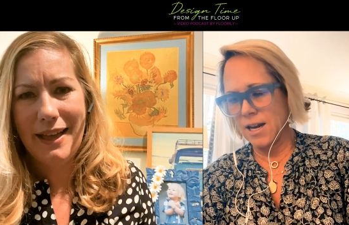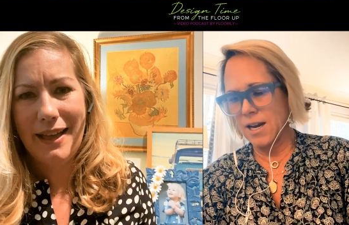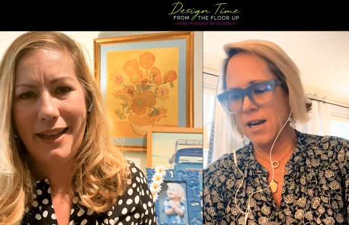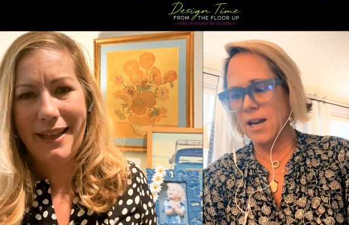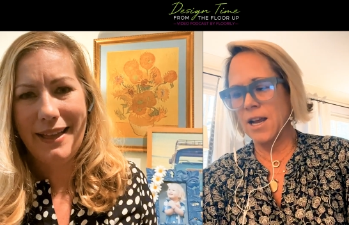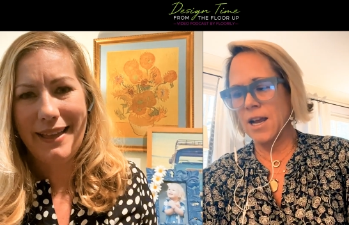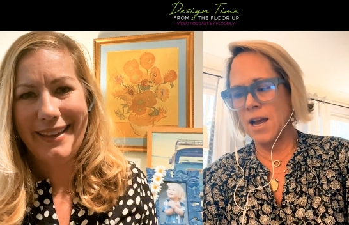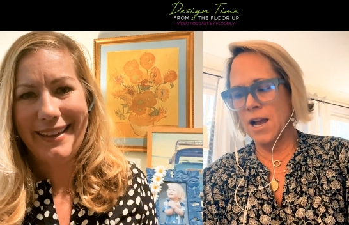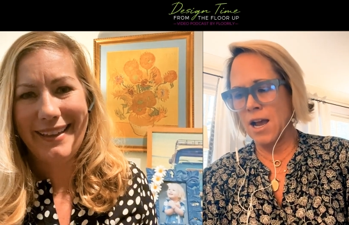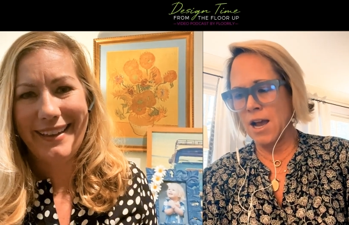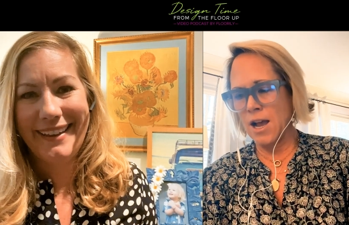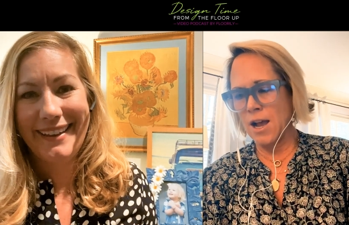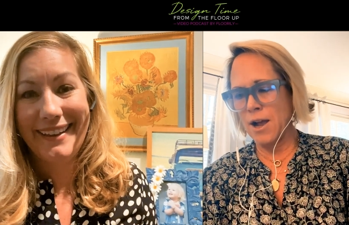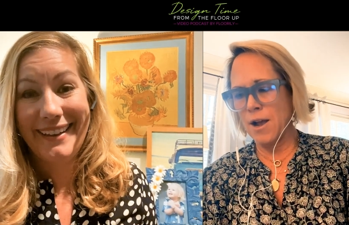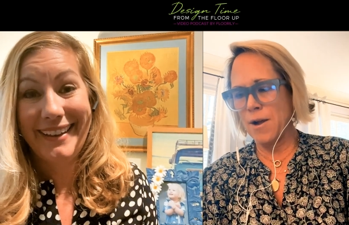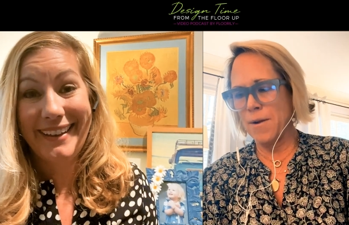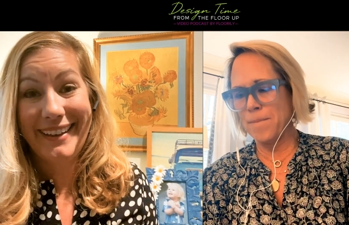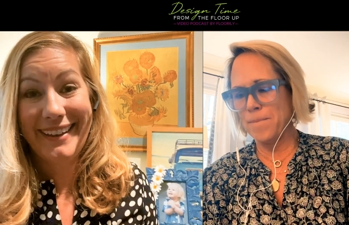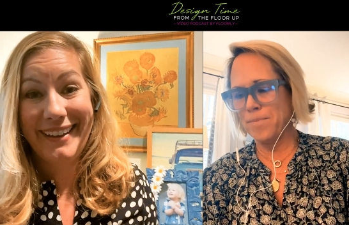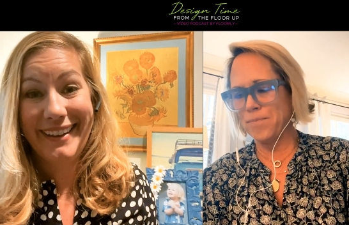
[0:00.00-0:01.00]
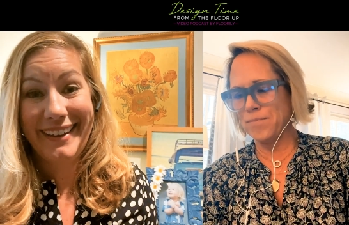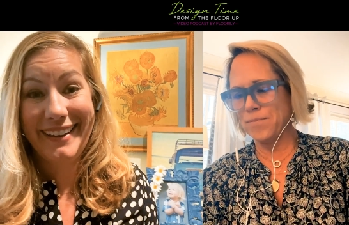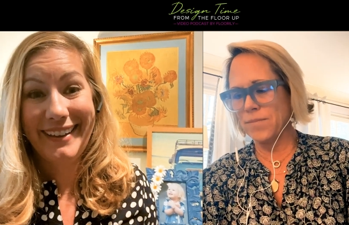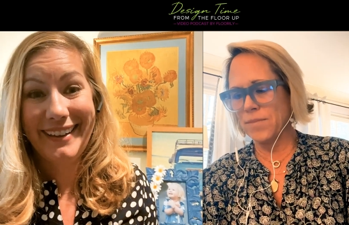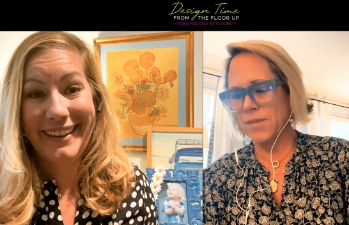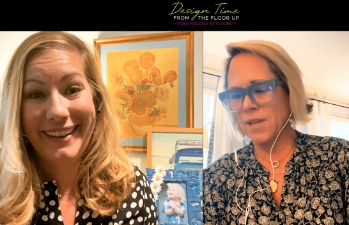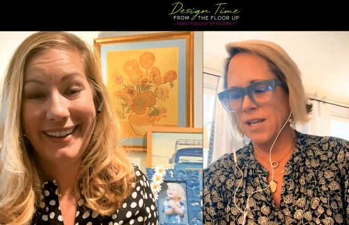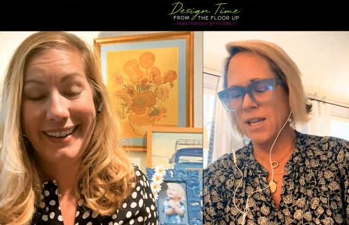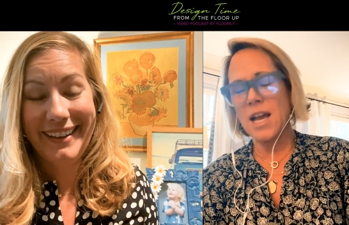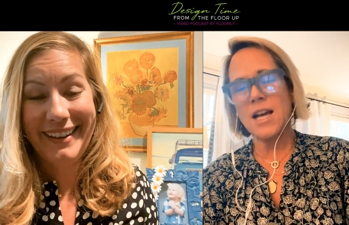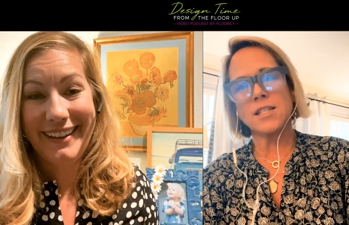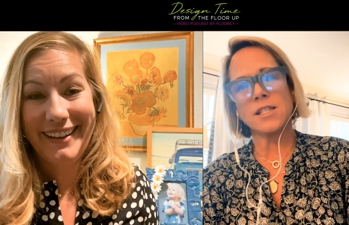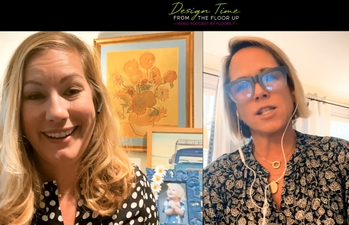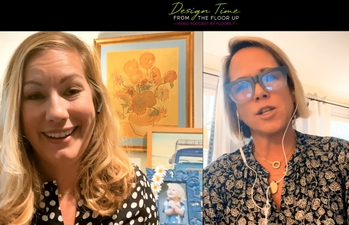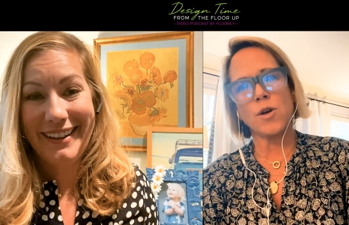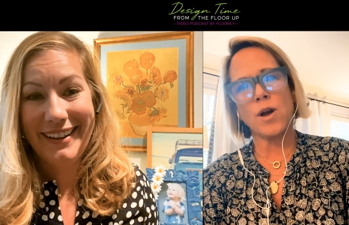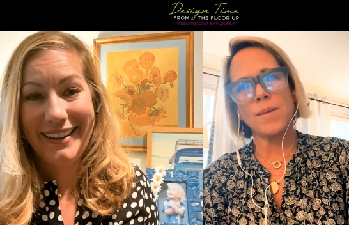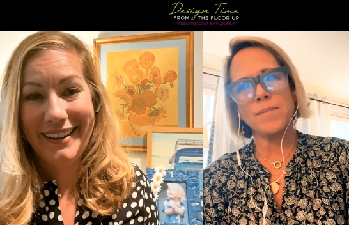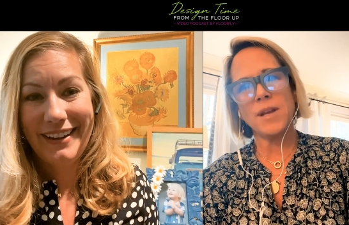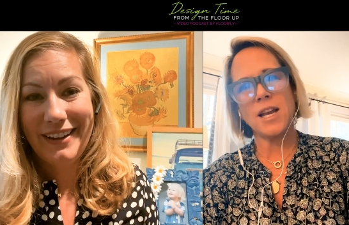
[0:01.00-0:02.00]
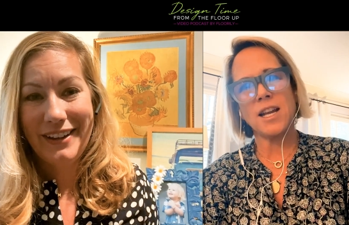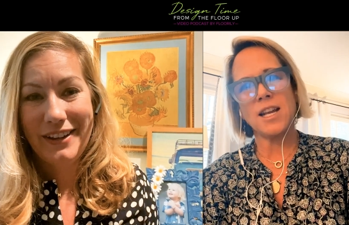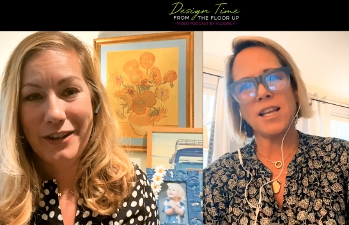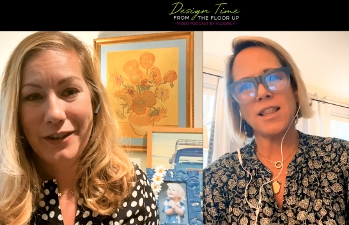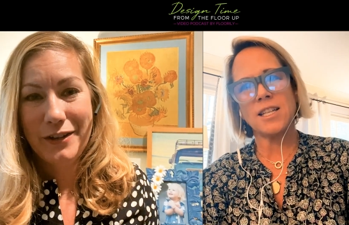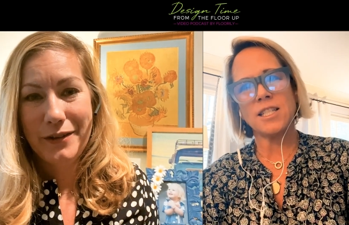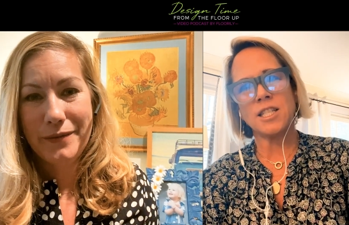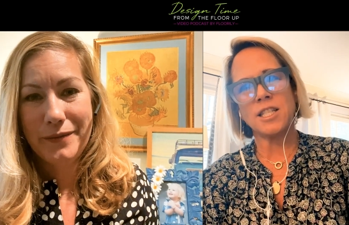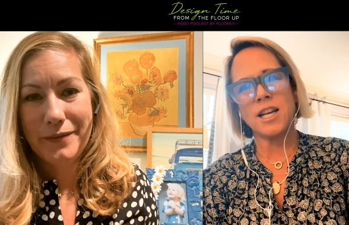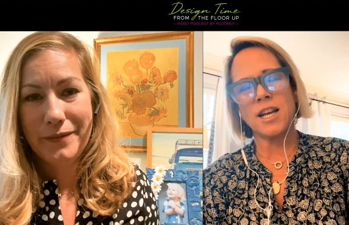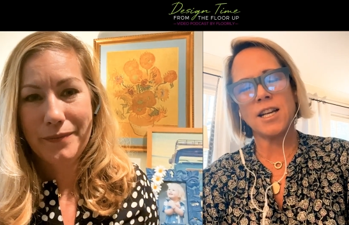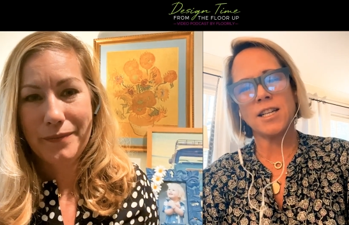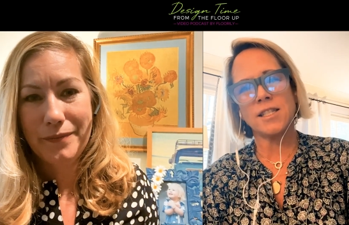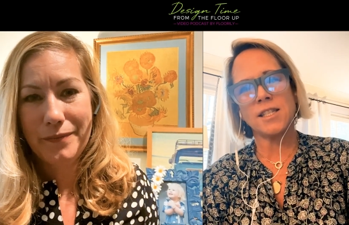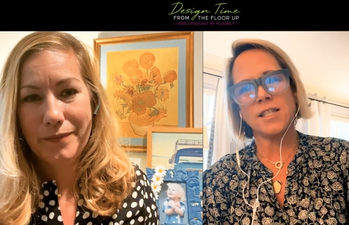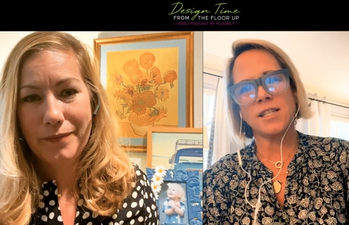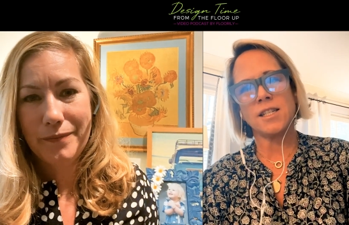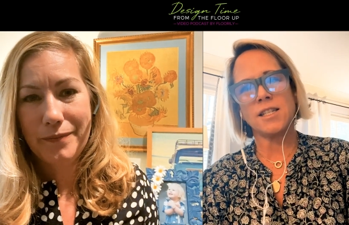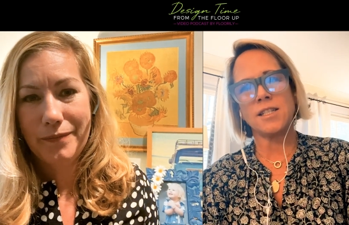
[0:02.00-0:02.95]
Speaker 1: um, yeah, so I'm getting a chance in